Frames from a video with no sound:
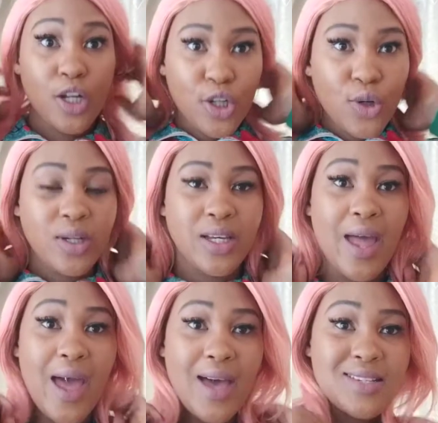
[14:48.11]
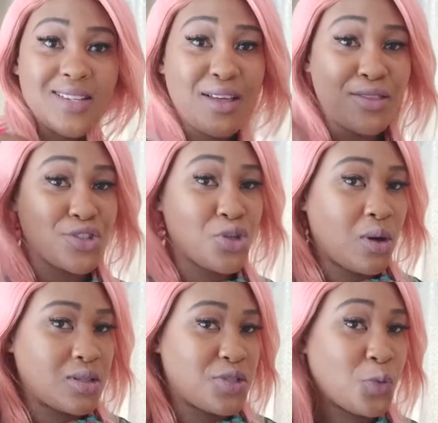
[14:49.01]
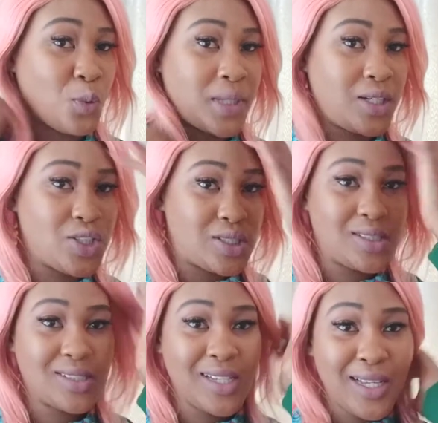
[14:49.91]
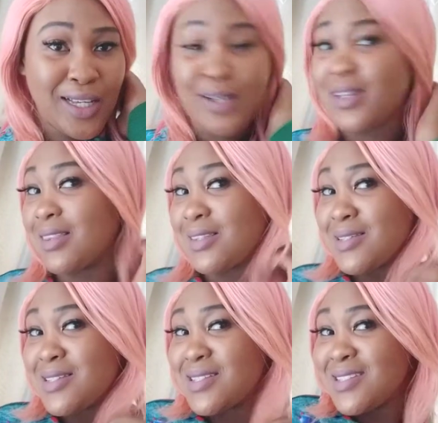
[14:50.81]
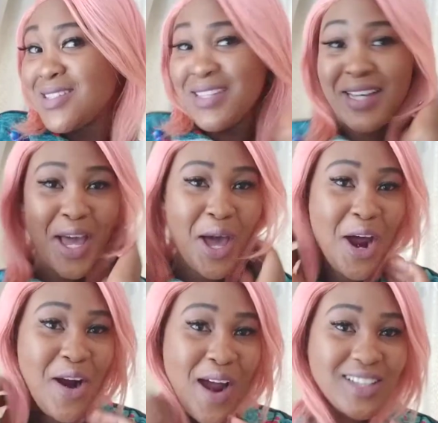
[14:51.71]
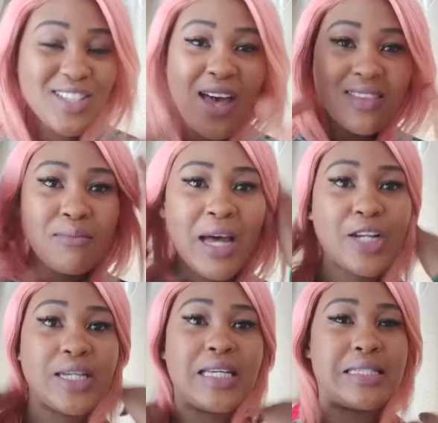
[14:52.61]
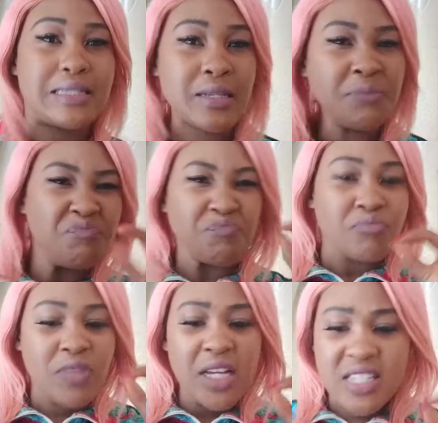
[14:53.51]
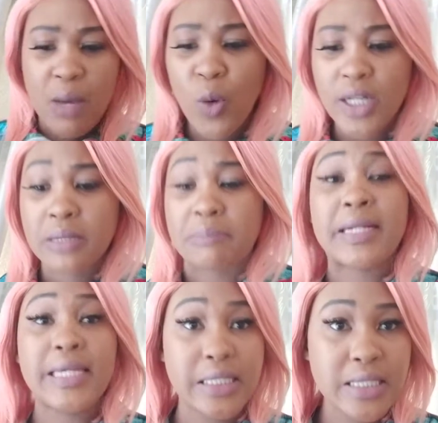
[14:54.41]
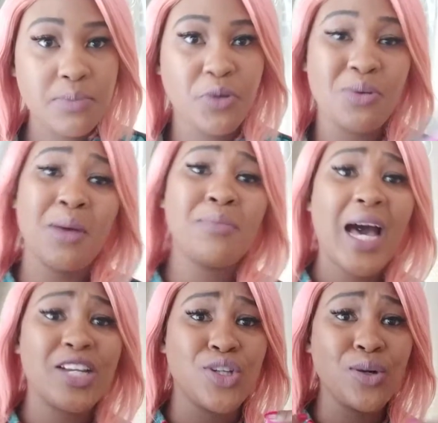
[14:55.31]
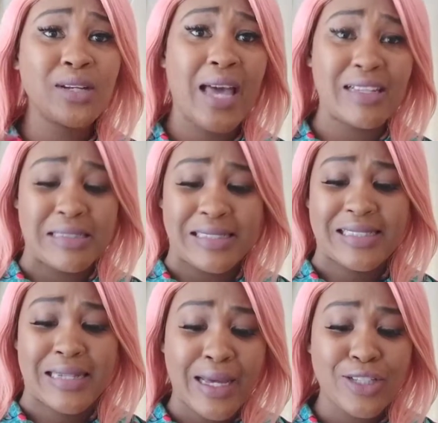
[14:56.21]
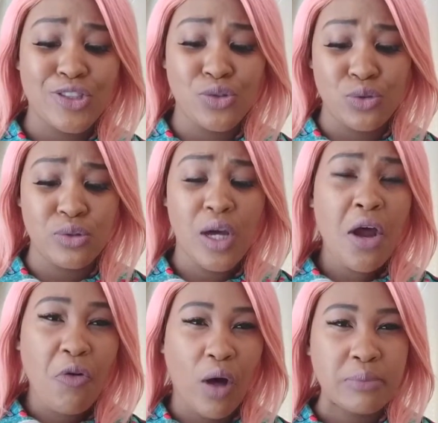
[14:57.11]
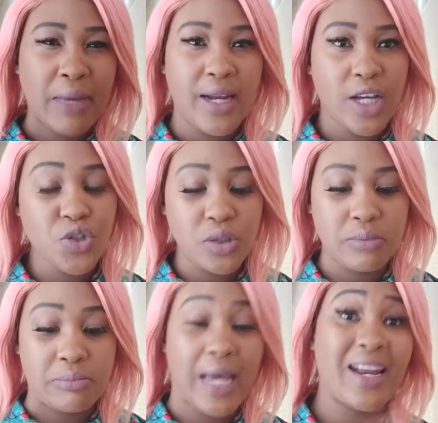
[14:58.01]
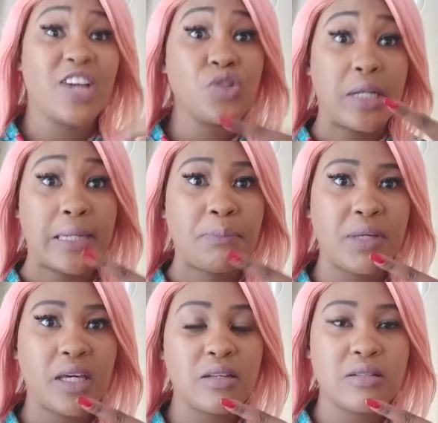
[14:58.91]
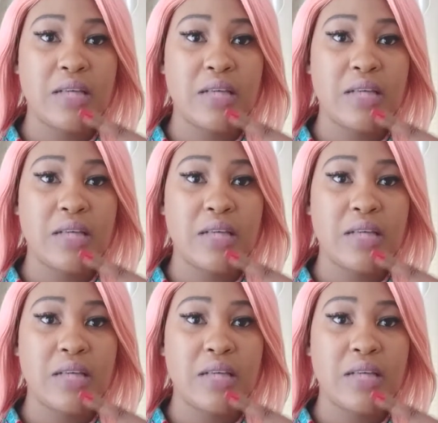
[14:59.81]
look at the transformation. Look at this. All right, so I think my look is somewhat complete, but remember, I don't actually like to rock my natural lip because